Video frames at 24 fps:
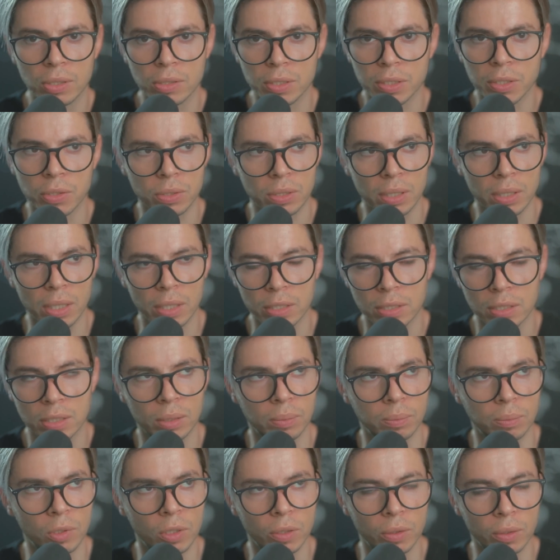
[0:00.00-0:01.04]
there's like
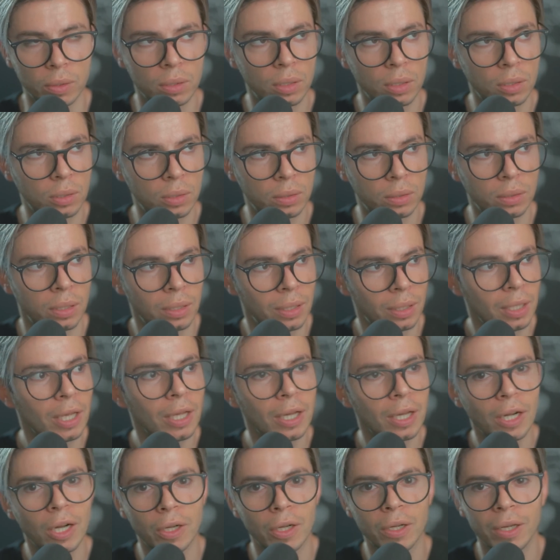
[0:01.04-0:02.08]
some
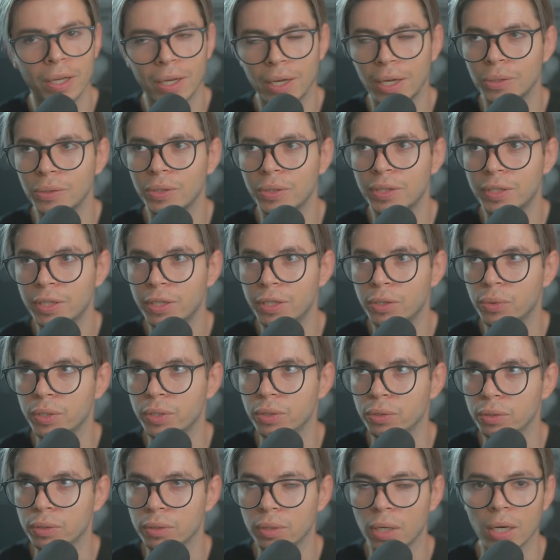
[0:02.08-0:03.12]

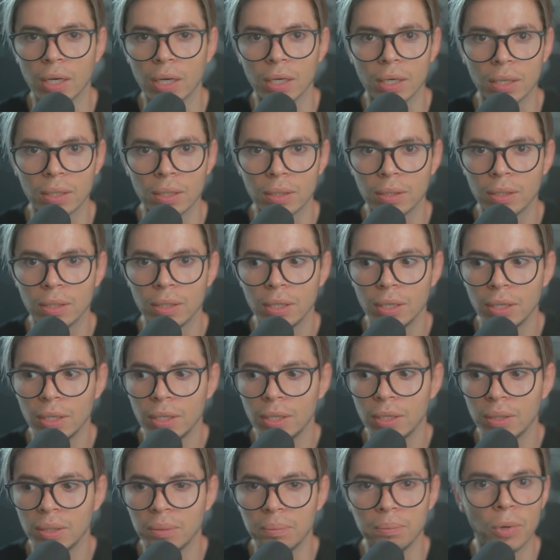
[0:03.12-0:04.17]
ulterior
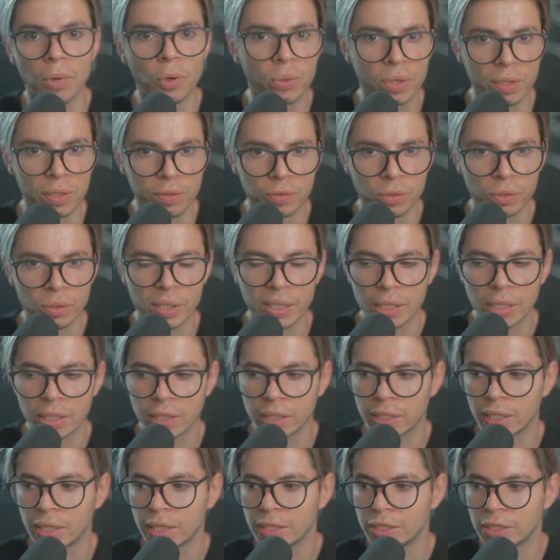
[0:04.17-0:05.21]
motive or
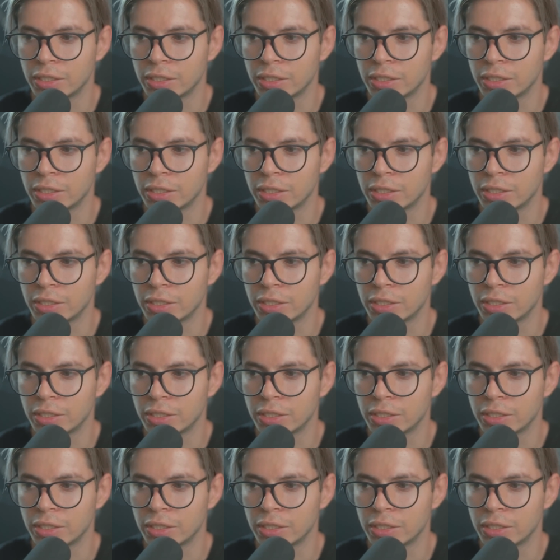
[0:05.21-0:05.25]
anything.